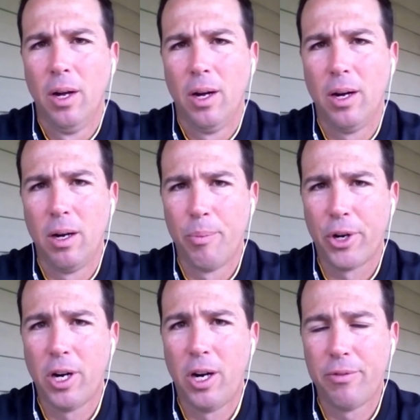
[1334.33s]
our
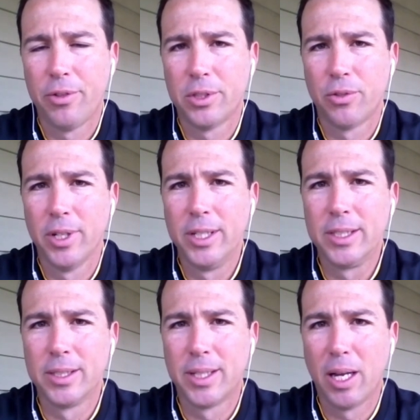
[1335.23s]
conference released
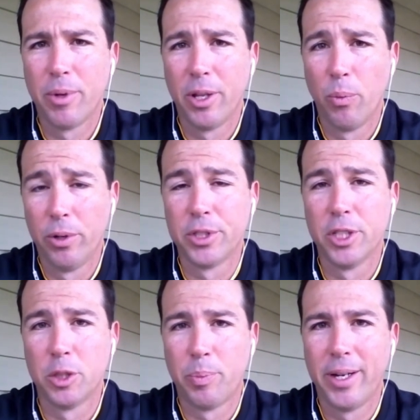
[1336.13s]
a statement that we were
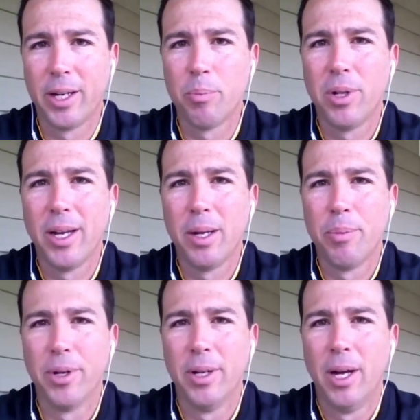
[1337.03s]
suspending play,
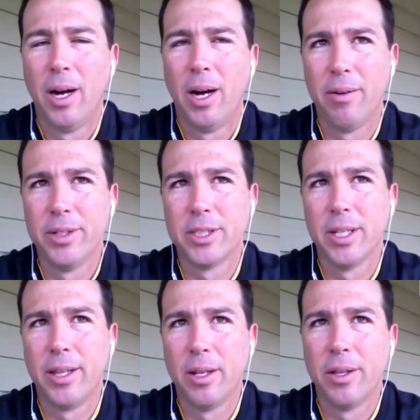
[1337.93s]
but
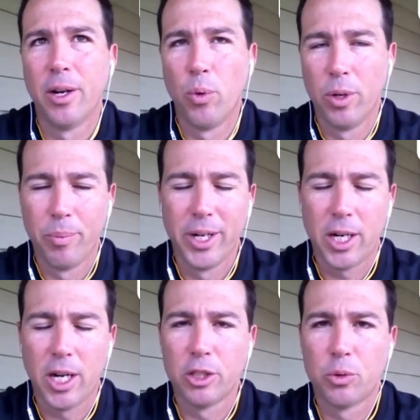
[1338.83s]
obviously that there wouldn't be a
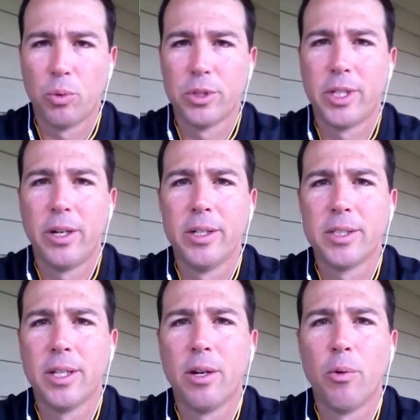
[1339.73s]
College World Series,
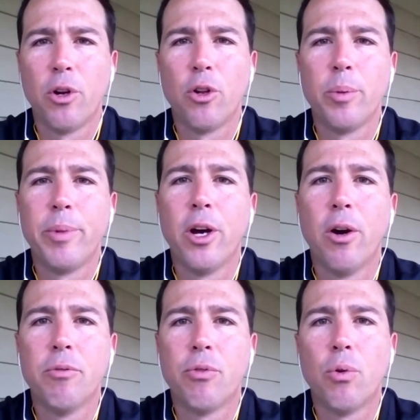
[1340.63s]
that there would only be
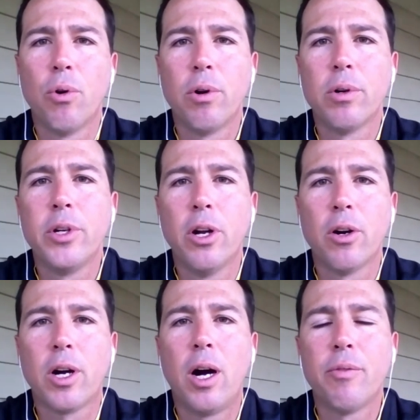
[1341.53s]
hope for, you know, a
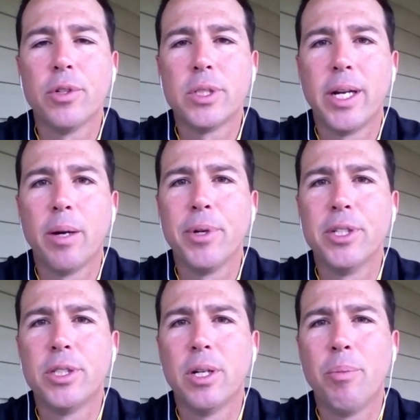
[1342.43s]
conference
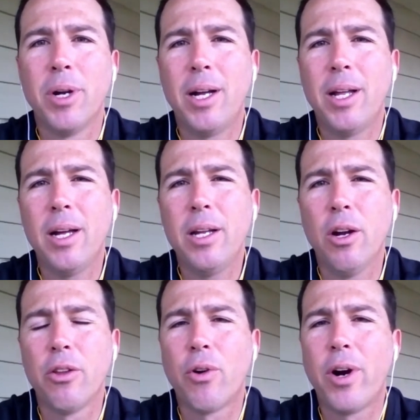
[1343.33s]
championship. But I, you know,
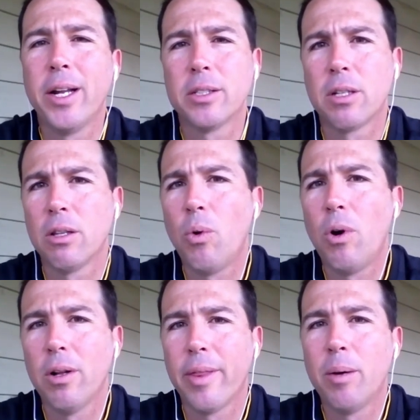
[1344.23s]
the writing's on the
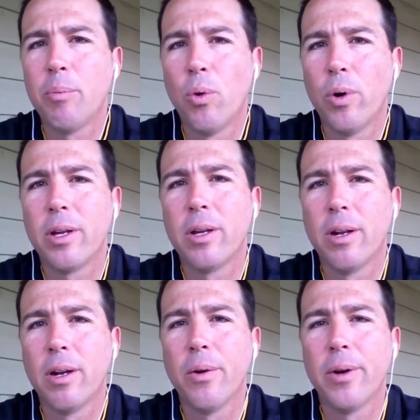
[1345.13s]
wall at that point, you
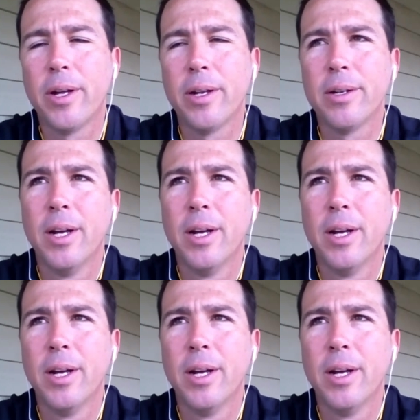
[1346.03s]
know. And